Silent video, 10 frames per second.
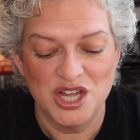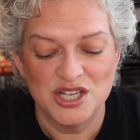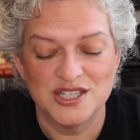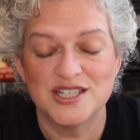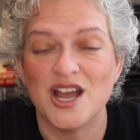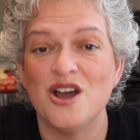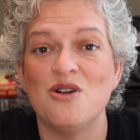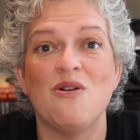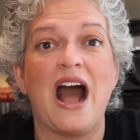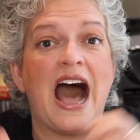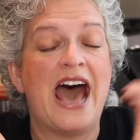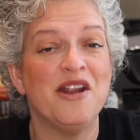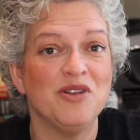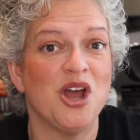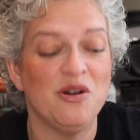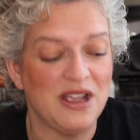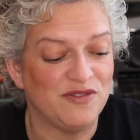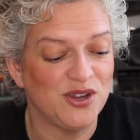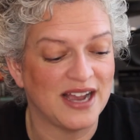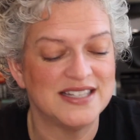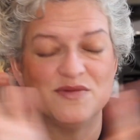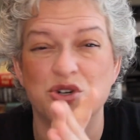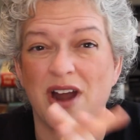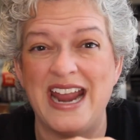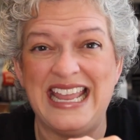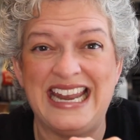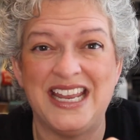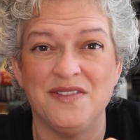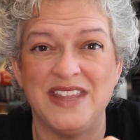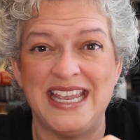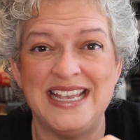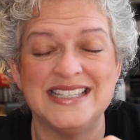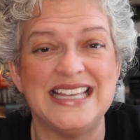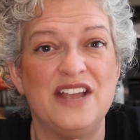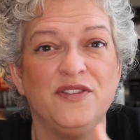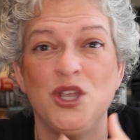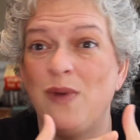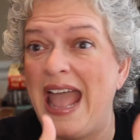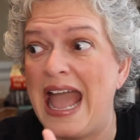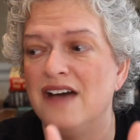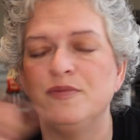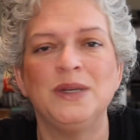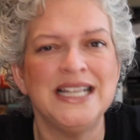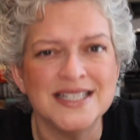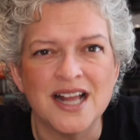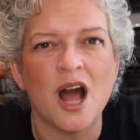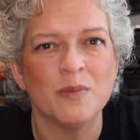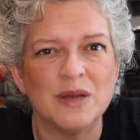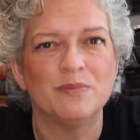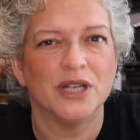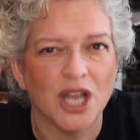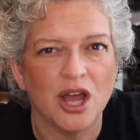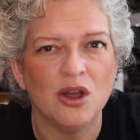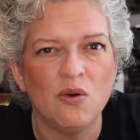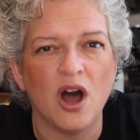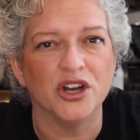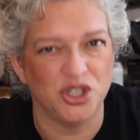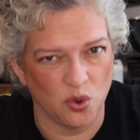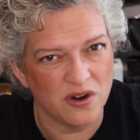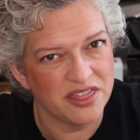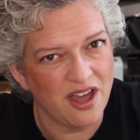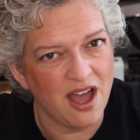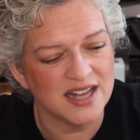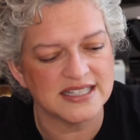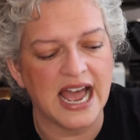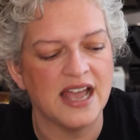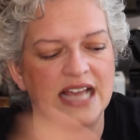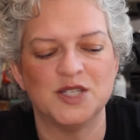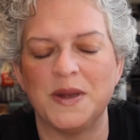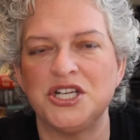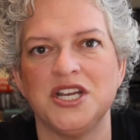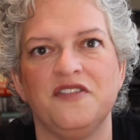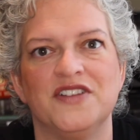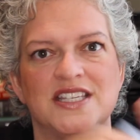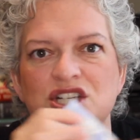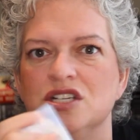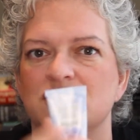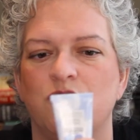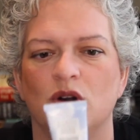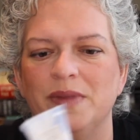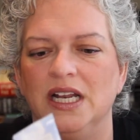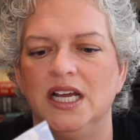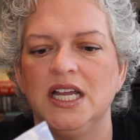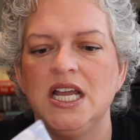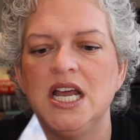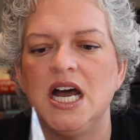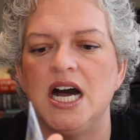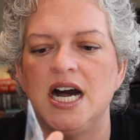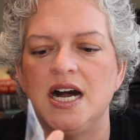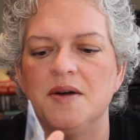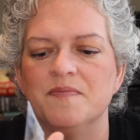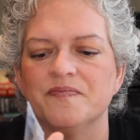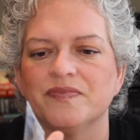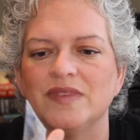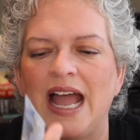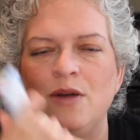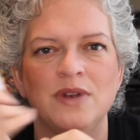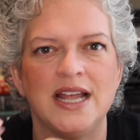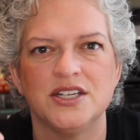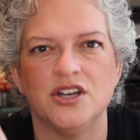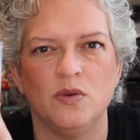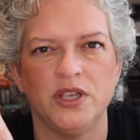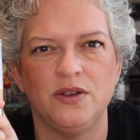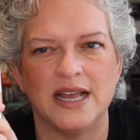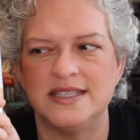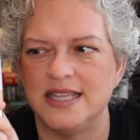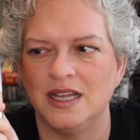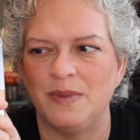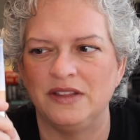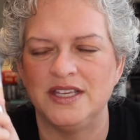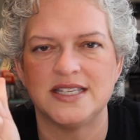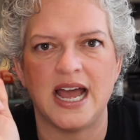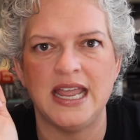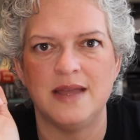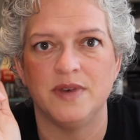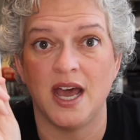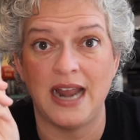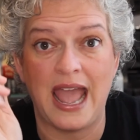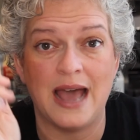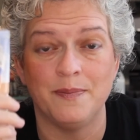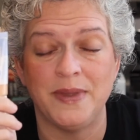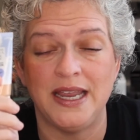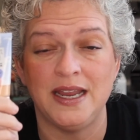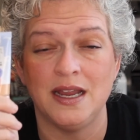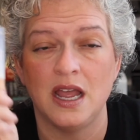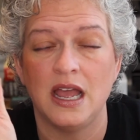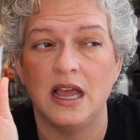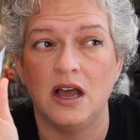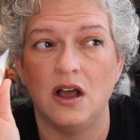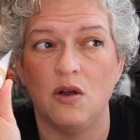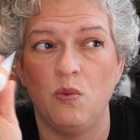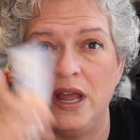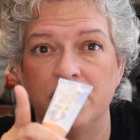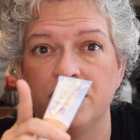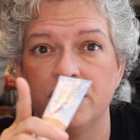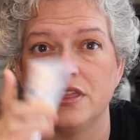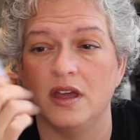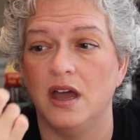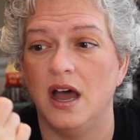So I don't know if you guys have tried any of these. If you have, please comment below on your thoughts, especially Physicians Formula. I would like to know what you guys think about this. I am not happy with